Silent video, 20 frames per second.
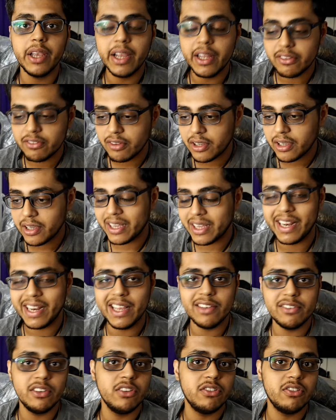It's a
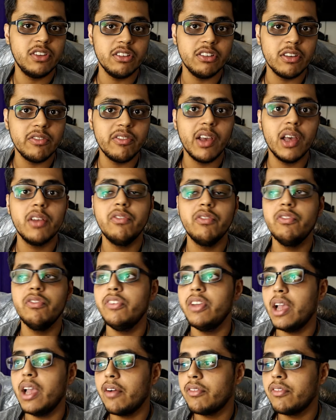crazy season where we